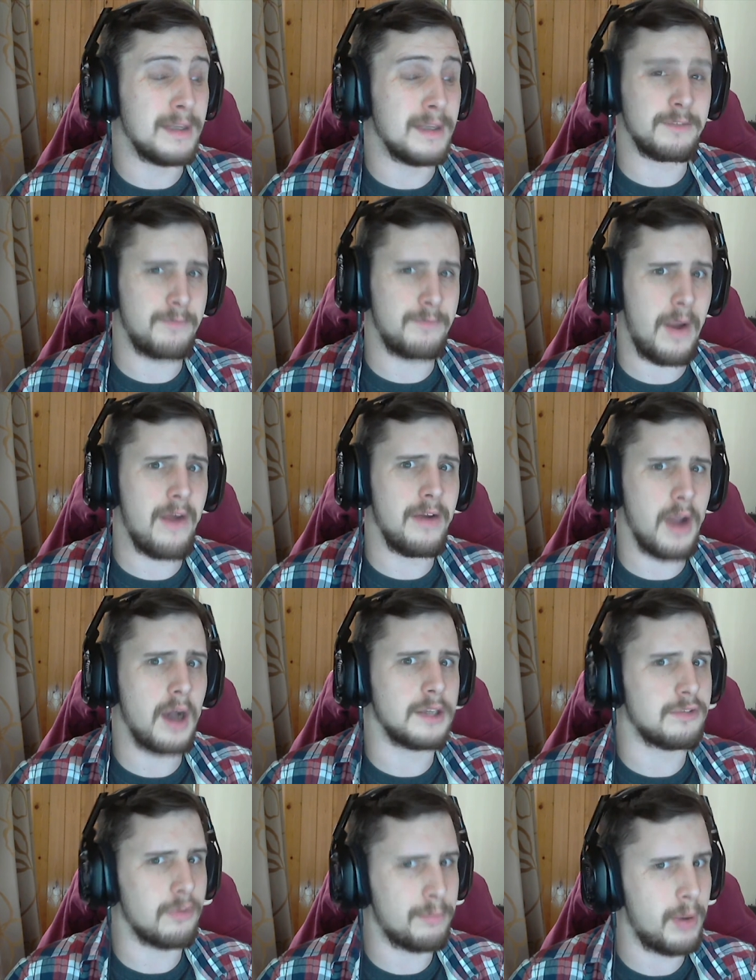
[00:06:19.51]
it's very hard
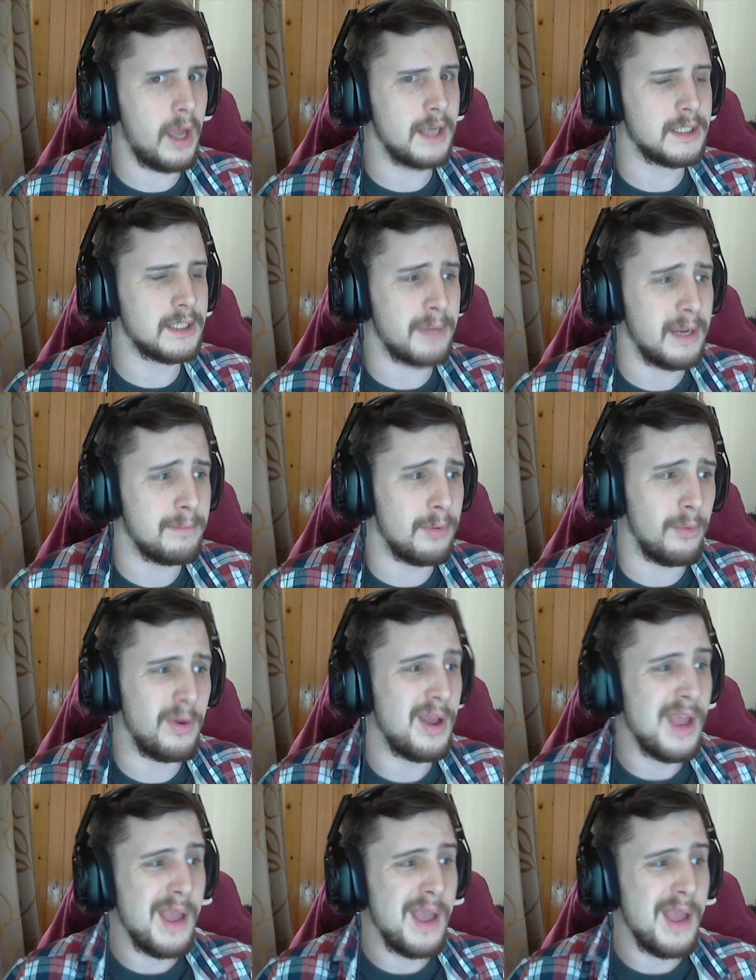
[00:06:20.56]
to reply to people.